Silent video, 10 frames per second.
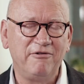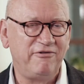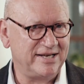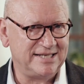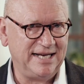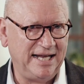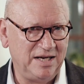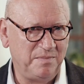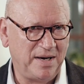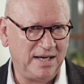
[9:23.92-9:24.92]

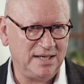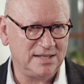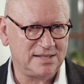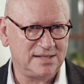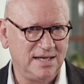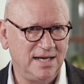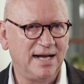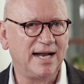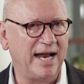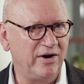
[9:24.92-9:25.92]
fascinated by his
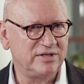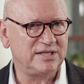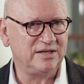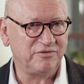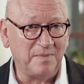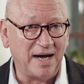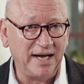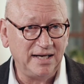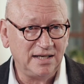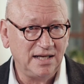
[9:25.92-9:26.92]
clarity of
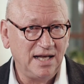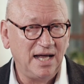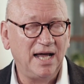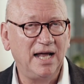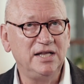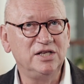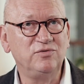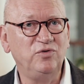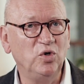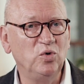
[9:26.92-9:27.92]
mind and
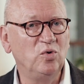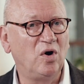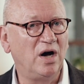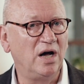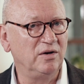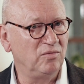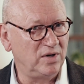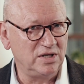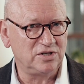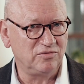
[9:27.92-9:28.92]
his view on
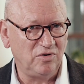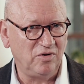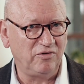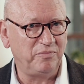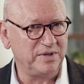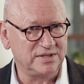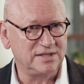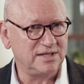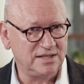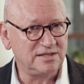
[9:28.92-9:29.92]
what is the role of
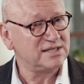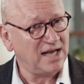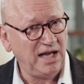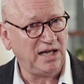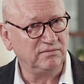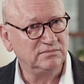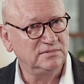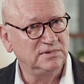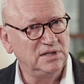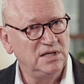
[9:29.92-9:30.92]
business in society.
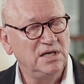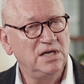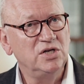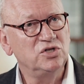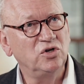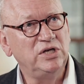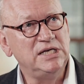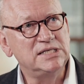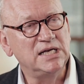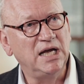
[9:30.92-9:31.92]
So
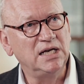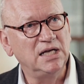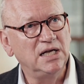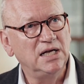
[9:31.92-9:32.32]
he said,